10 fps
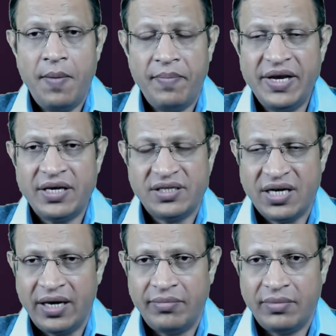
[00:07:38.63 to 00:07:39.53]
Many a
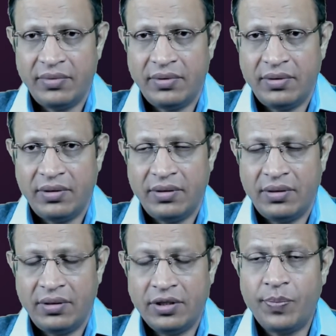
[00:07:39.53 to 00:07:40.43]
time,
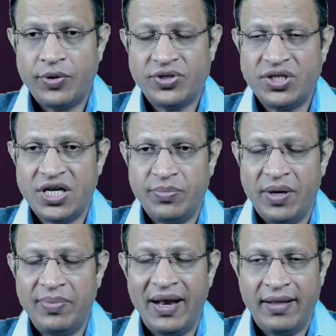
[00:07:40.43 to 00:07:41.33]
the procedure may
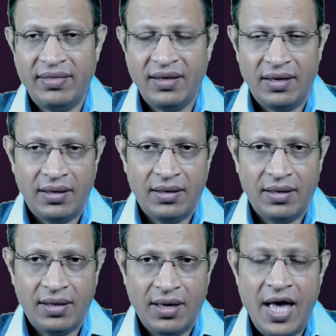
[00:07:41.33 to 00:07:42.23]
be lengthy.
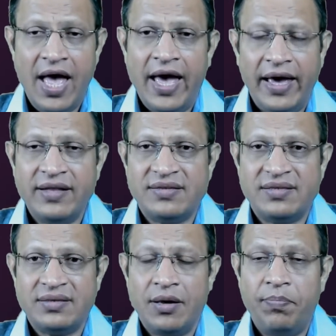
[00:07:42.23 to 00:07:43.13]

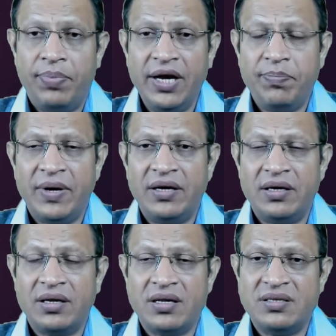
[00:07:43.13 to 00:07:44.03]
Hence,
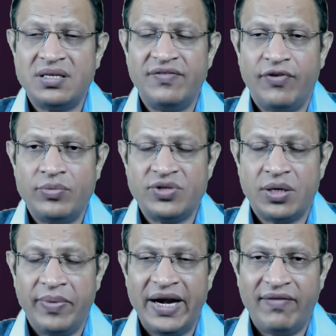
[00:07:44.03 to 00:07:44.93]
pre-printed consent forms are
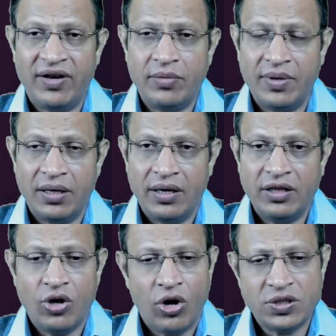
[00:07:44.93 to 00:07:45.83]
made available in
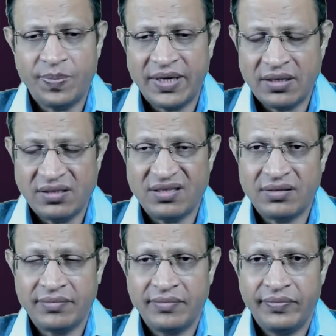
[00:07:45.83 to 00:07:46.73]
the hospitals.
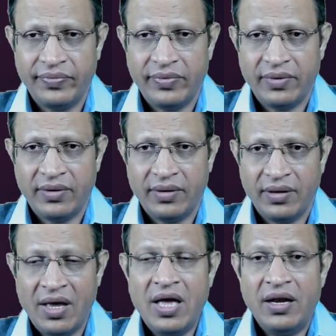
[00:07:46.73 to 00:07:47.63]

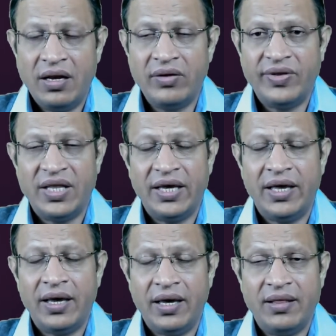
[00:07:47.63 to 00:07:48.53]
Now in
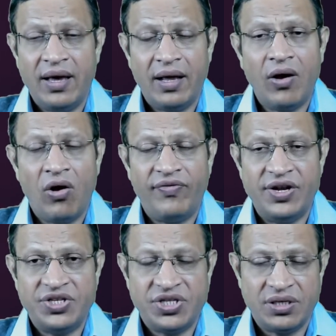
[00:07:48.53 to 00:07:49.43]
the, in the era of
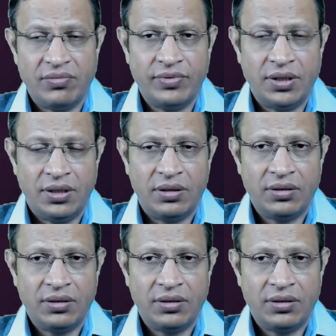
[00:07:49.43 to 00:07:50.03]
digital world,